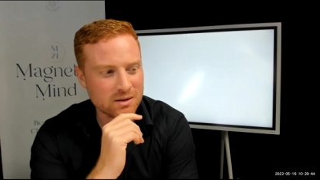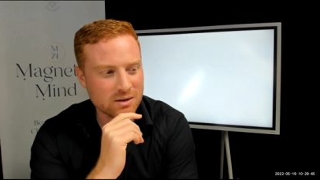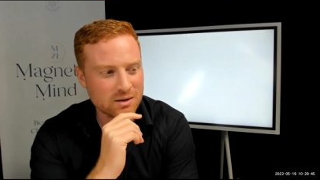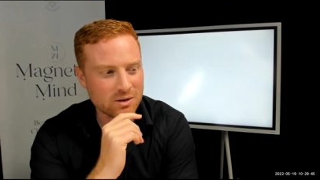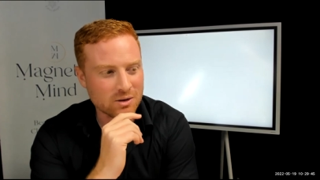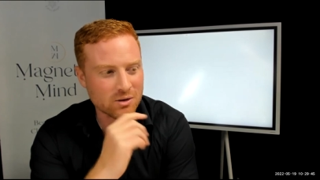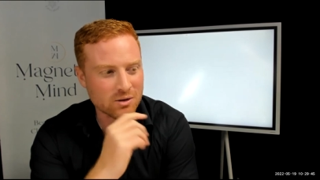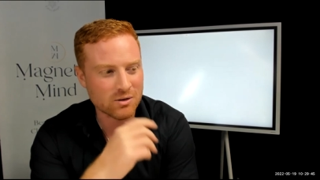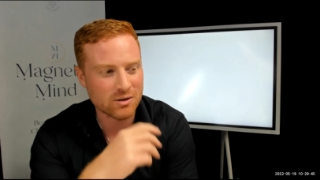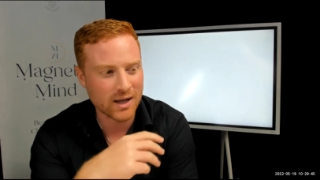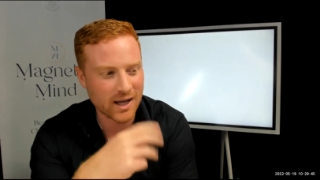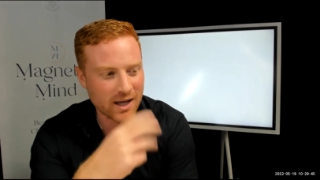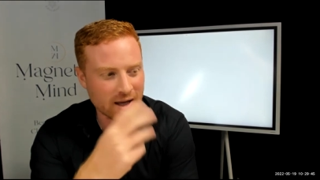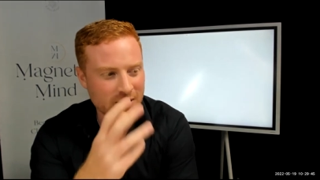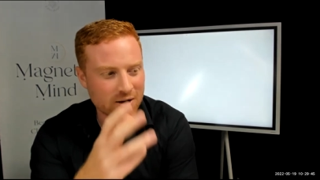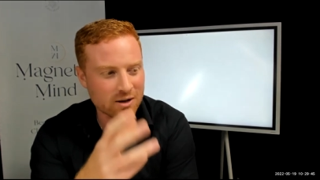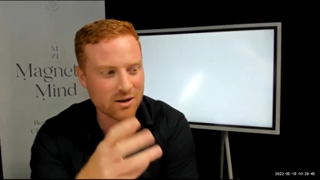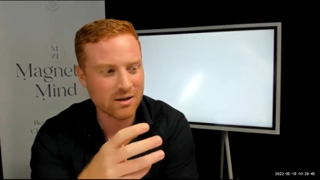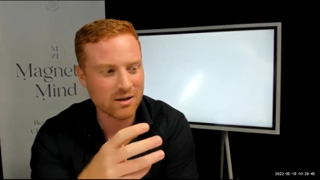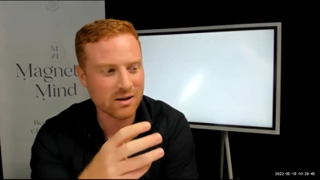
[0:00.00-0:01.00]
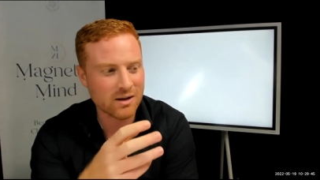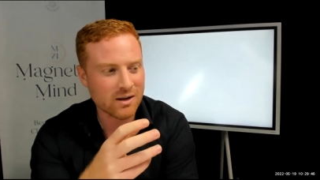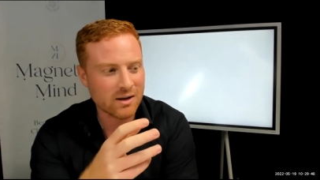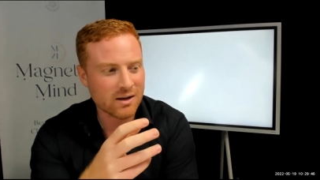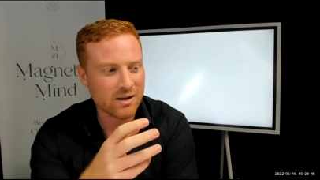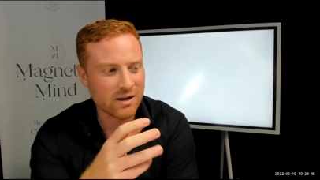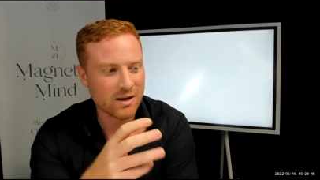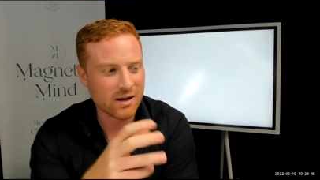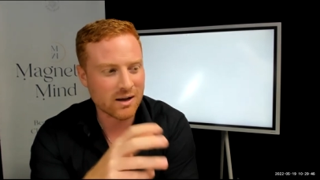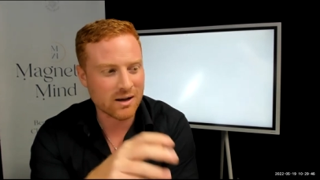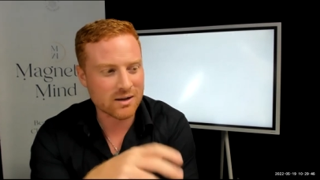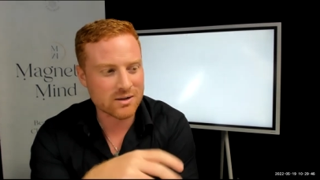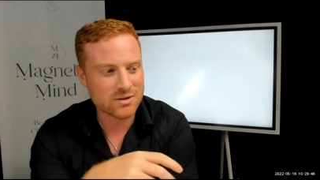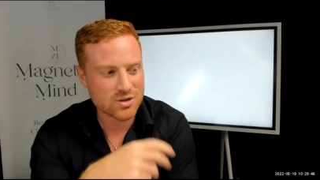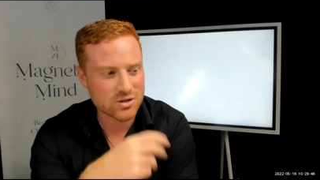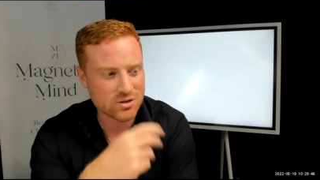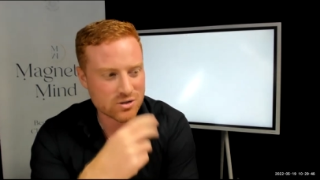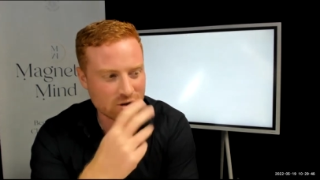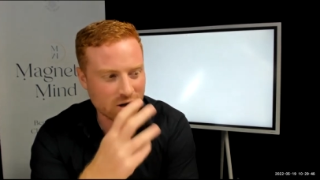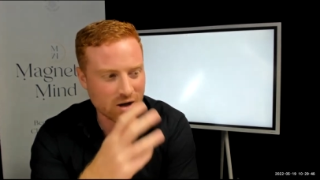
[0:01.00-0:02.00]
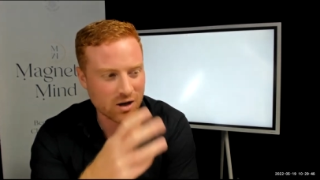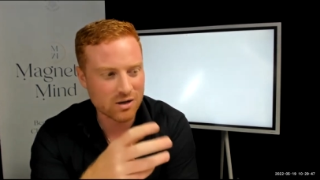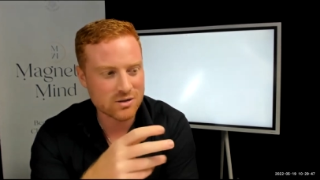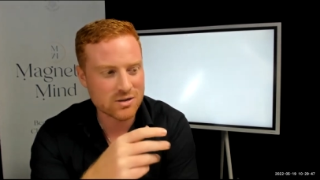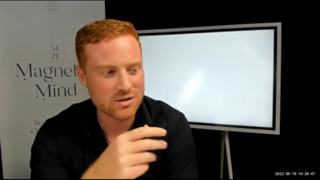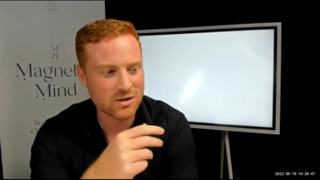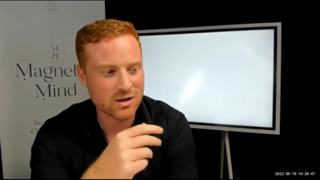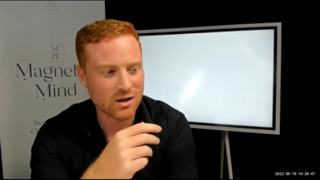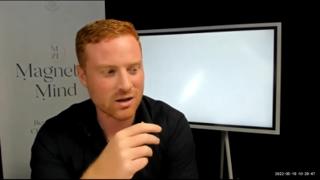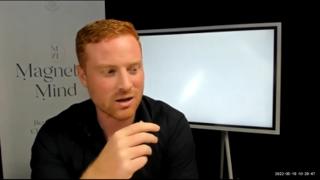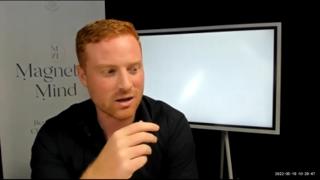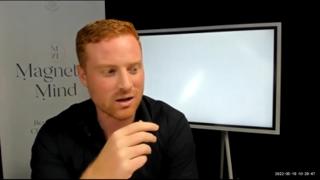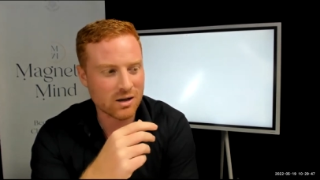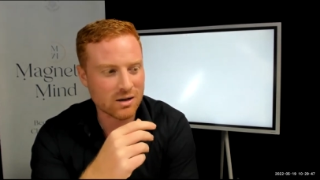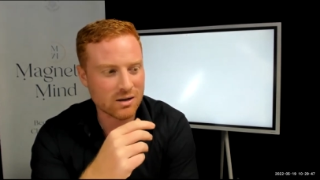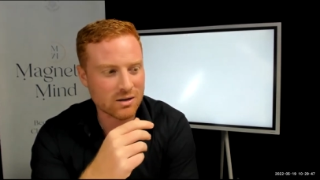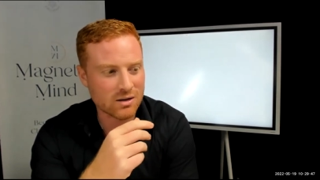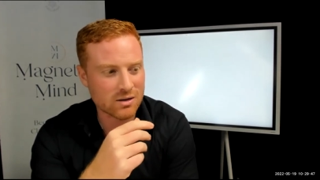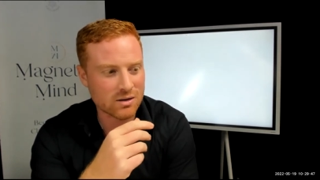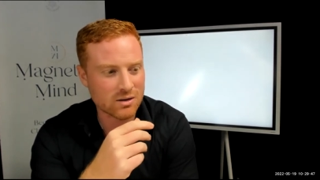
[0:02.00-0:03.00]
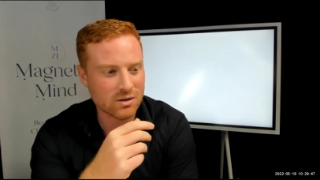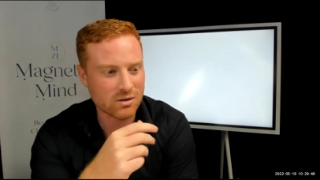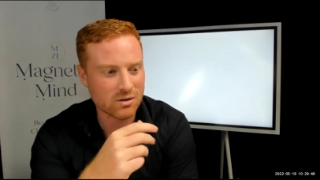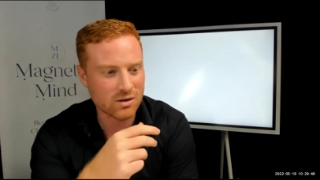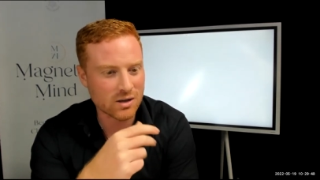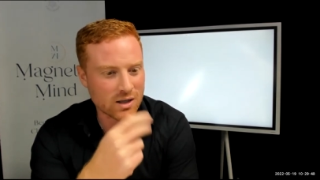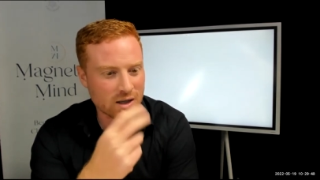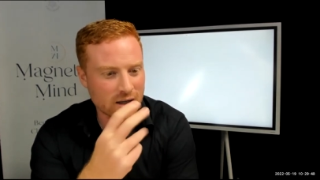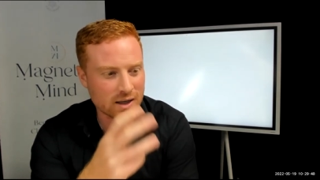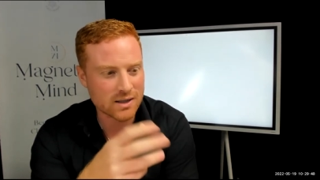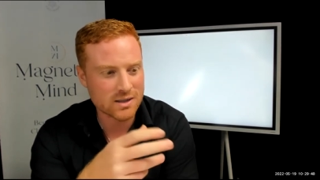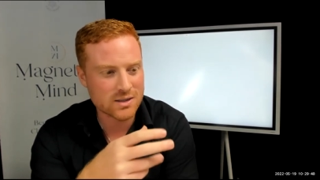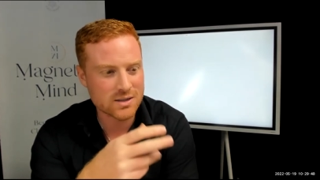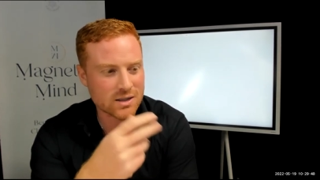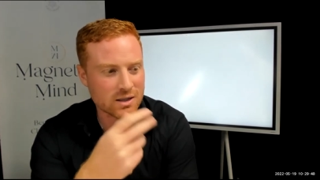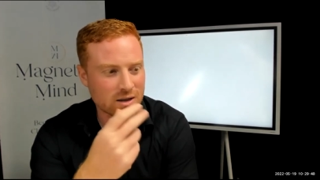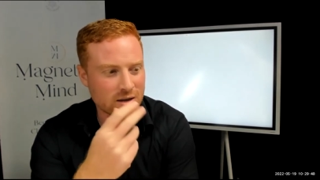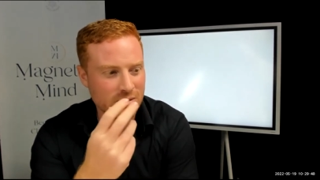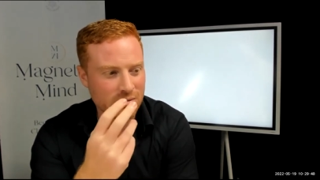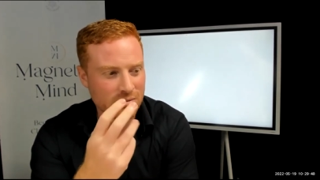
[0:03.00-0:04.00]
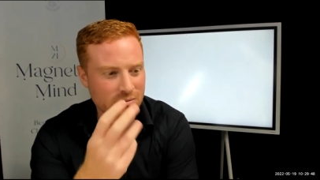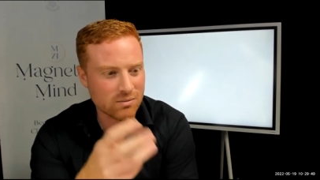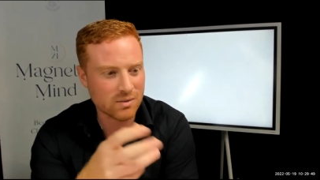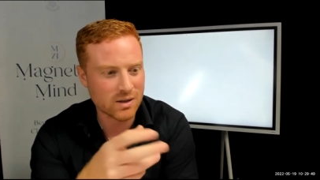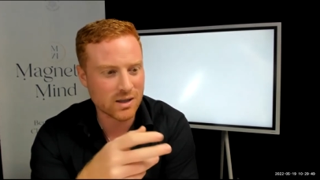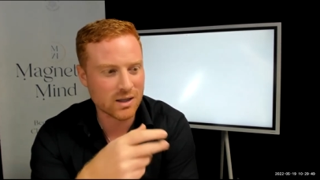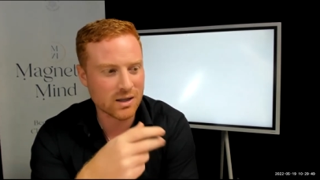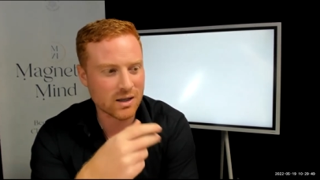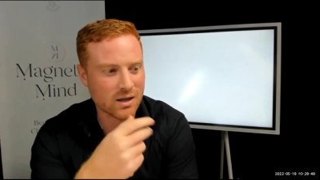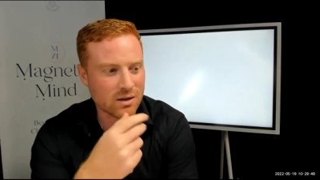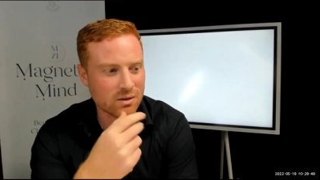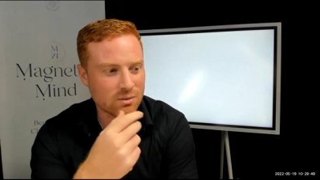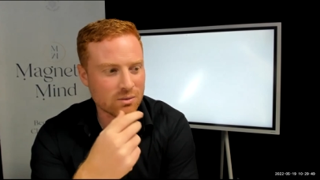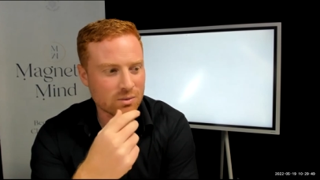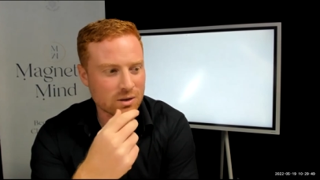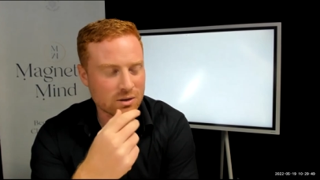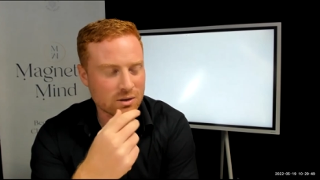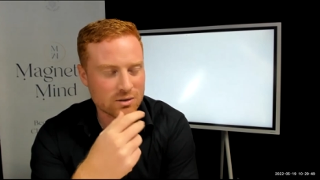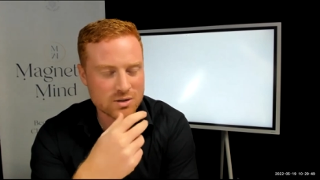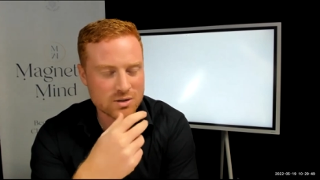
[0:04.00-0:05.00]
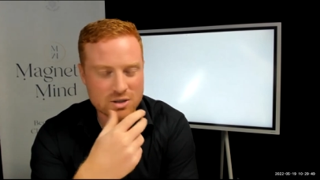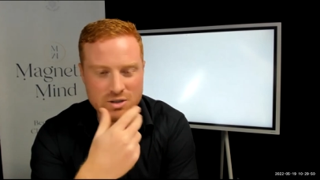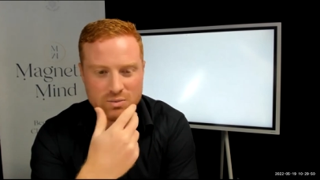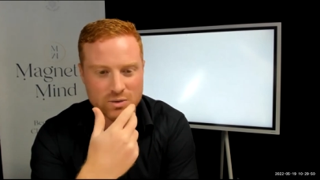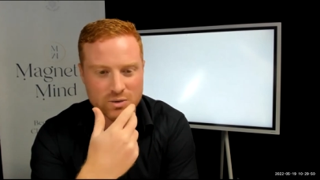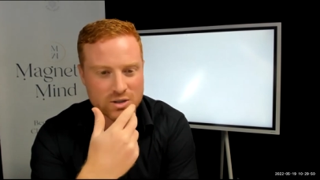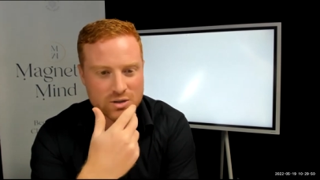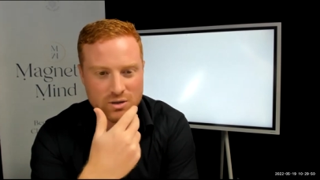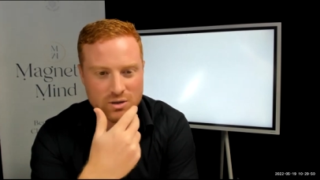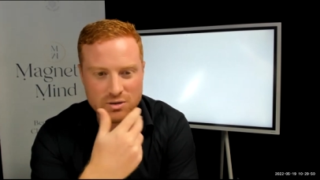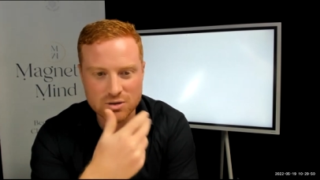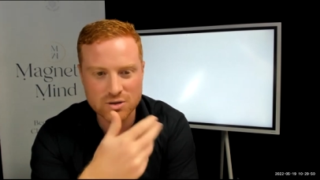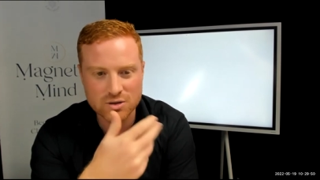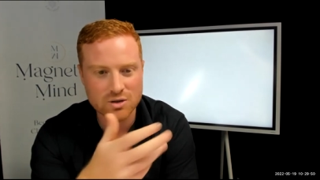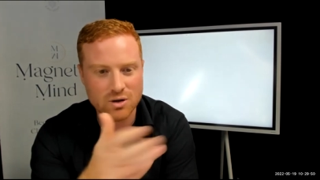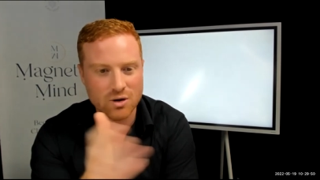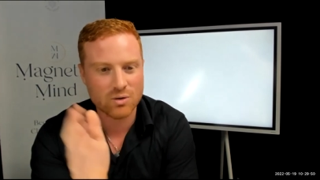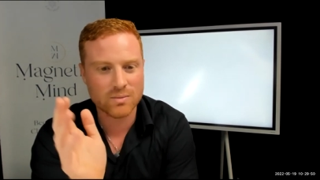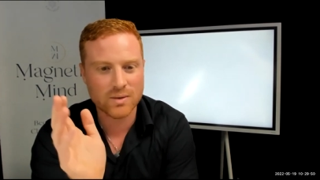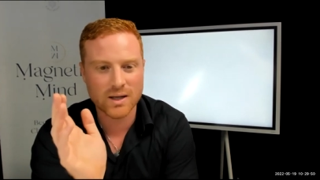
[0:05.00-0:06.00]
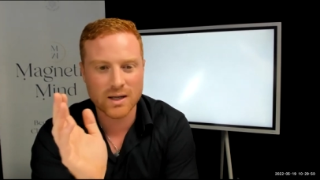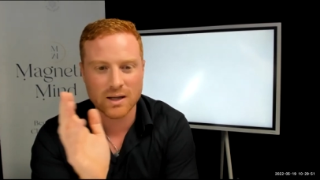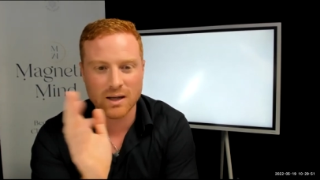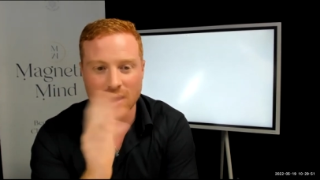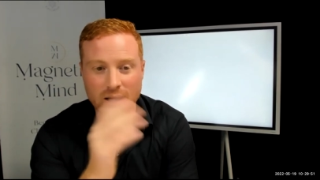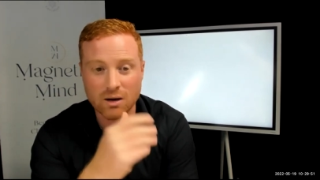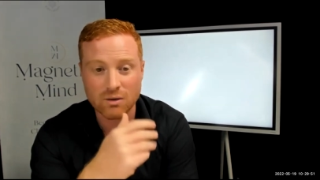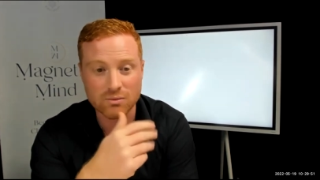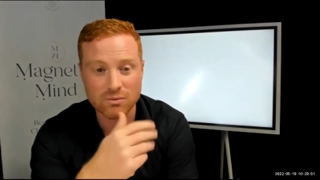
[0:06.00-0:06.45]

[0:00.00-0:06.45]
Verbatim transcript: You know, Hannah, Scott, you know, Alexi, Mia. We just got so many.